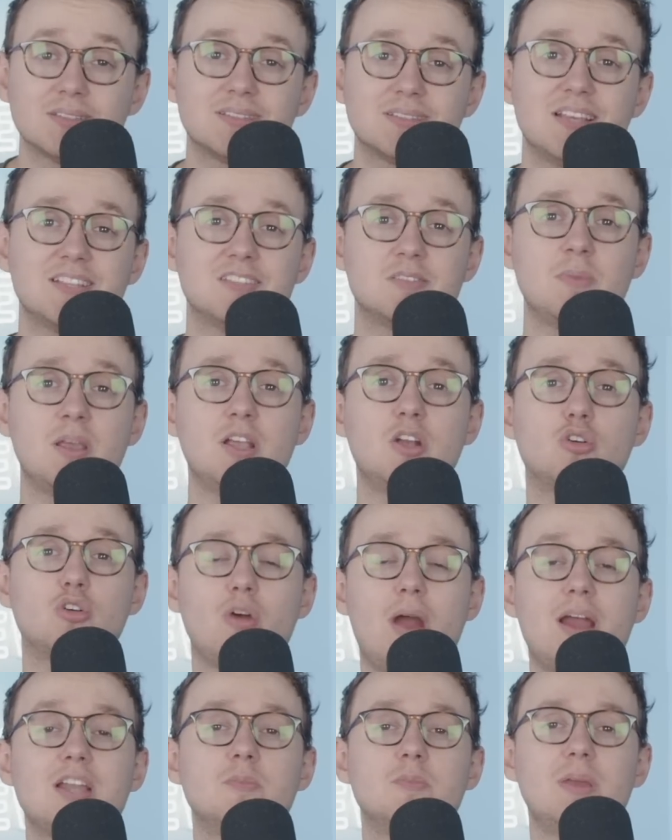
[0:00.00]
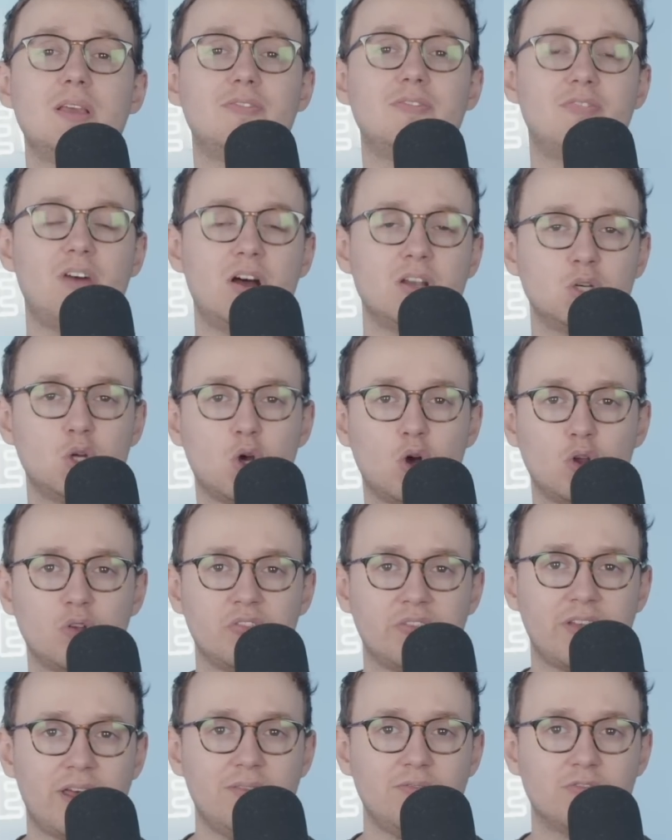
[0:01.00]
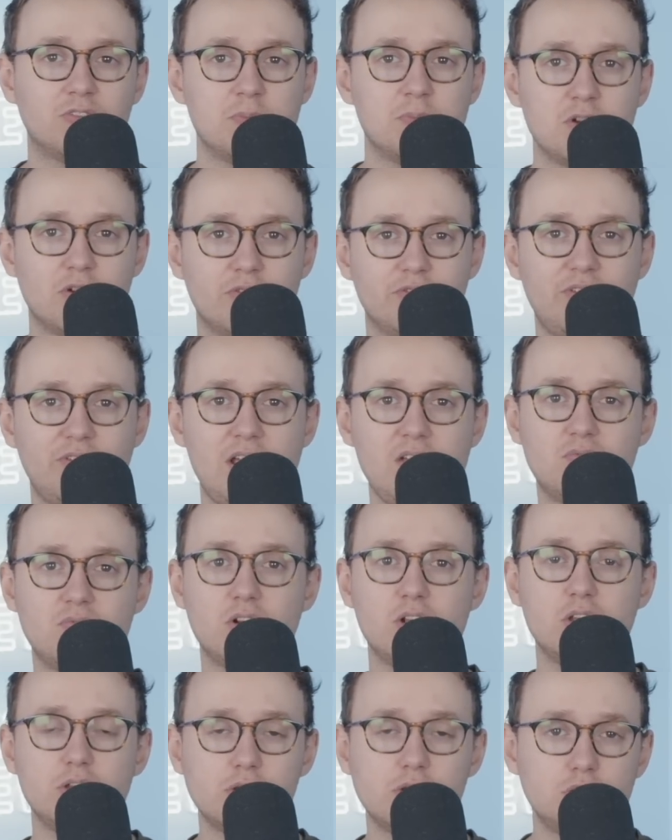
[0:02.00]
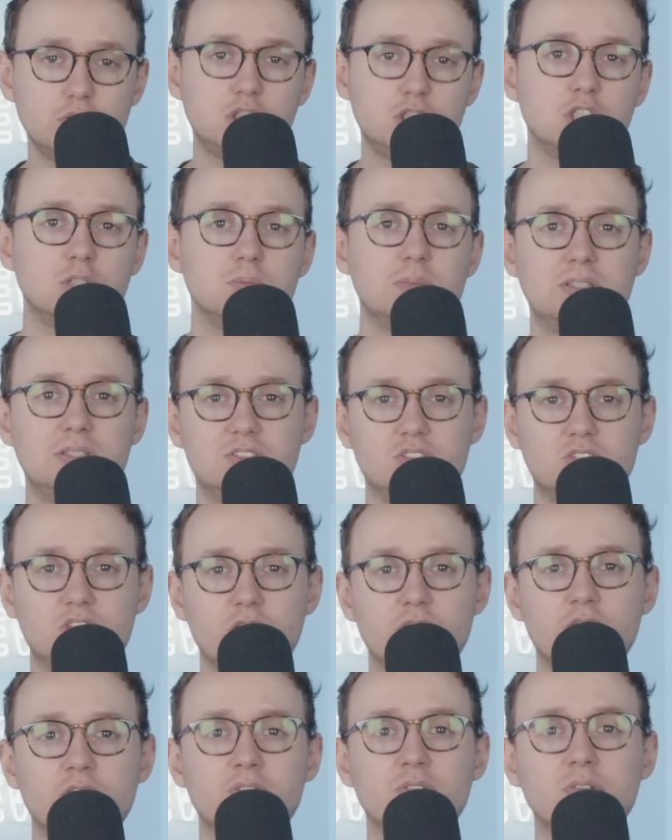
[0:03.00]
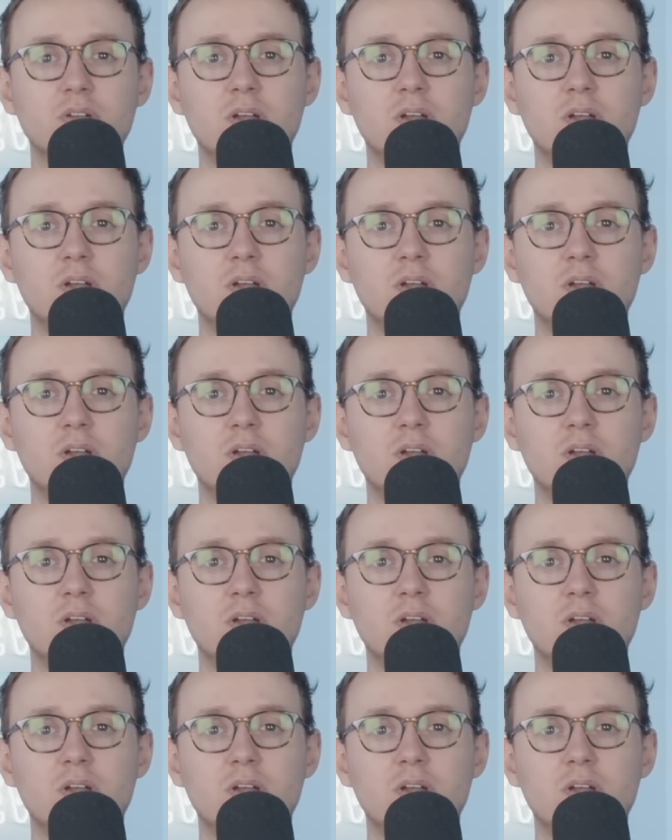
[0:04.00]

there's some incredibly fun content from your favorite YouTubers too,